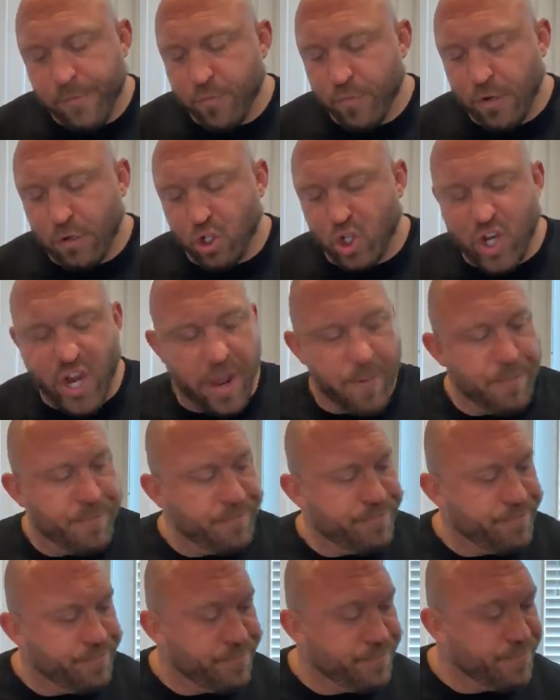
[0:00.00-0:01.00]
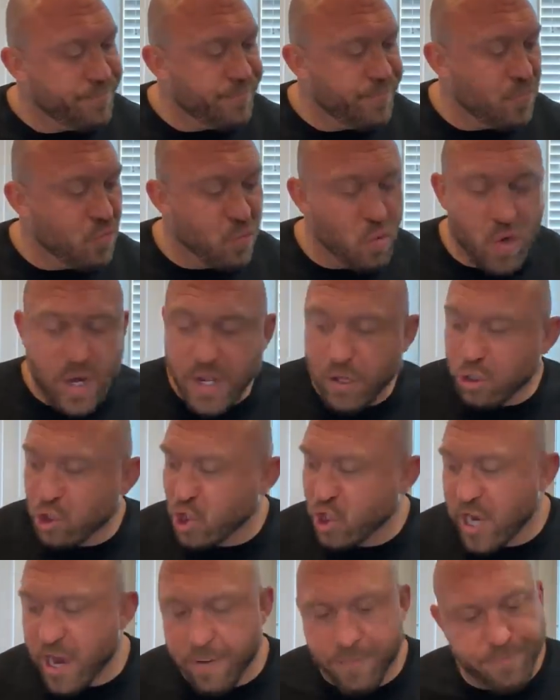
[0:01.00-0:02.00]
Real shame. Real
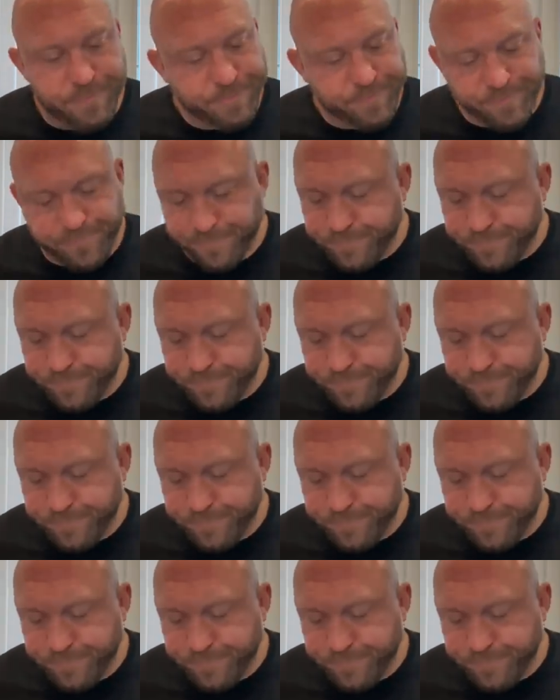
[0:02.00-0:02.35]
shame